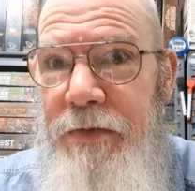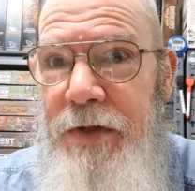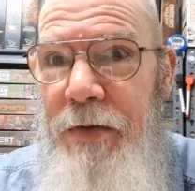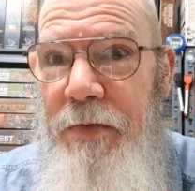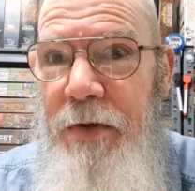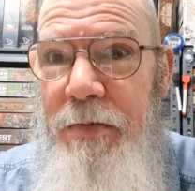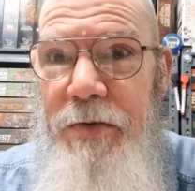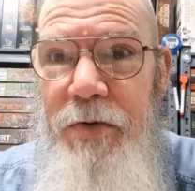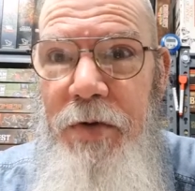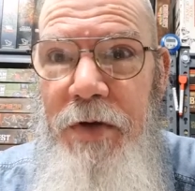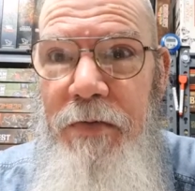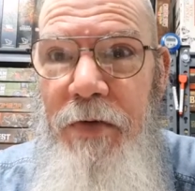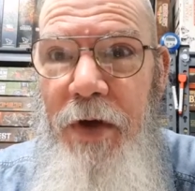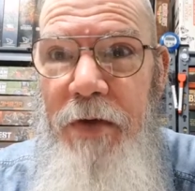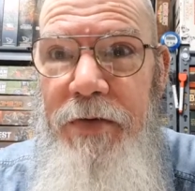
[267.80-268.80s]
somewhere
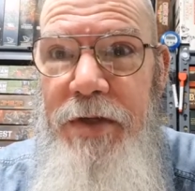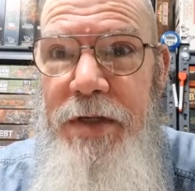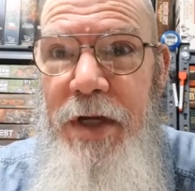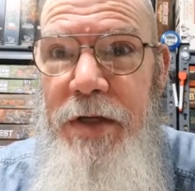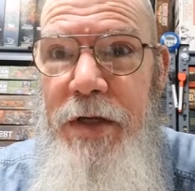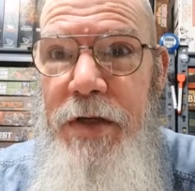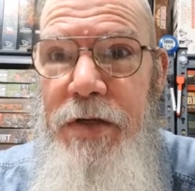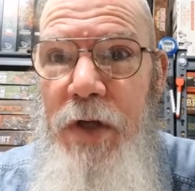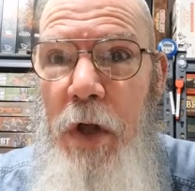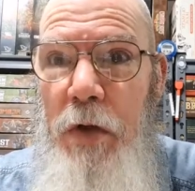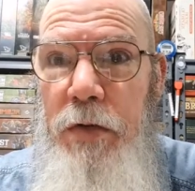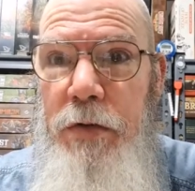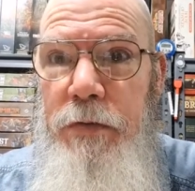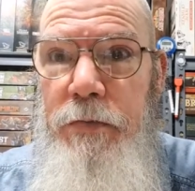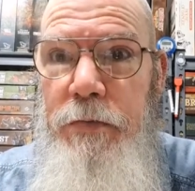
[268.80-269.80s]
between five and ten years
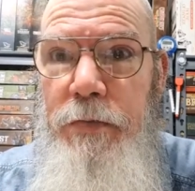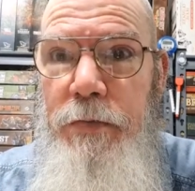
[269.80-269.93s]
old.